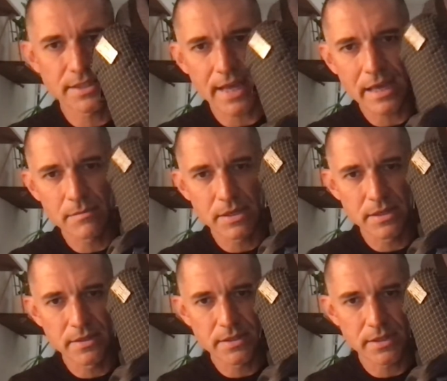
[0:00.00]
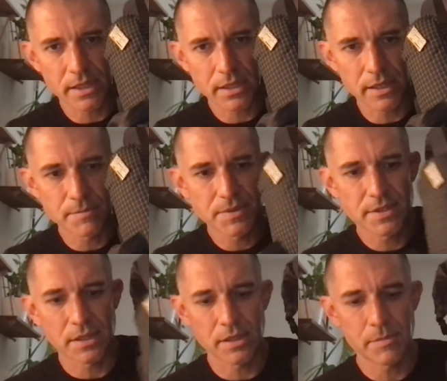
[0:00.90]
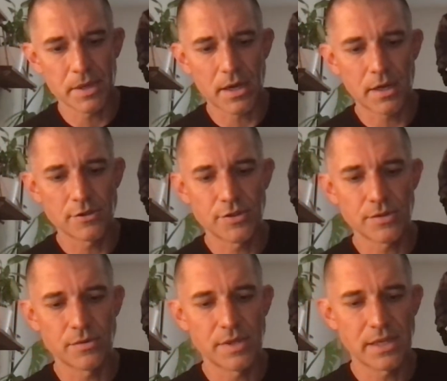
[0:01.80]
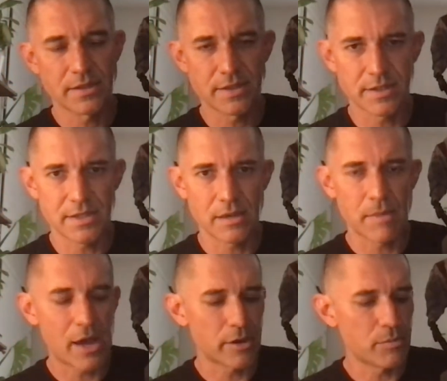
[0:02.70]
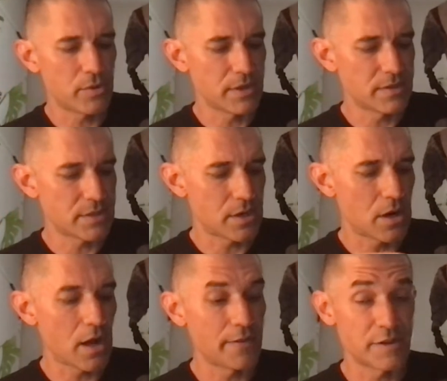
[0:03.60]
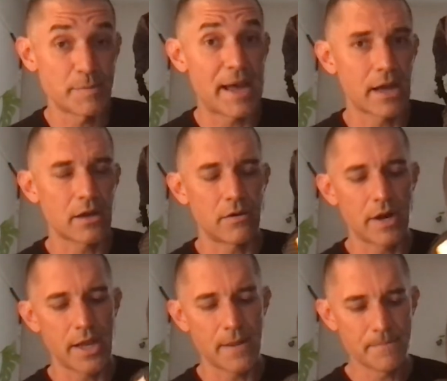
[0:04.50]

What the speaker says: Siamese slit clips to clip it onto the existing mounting points that are on this pack already.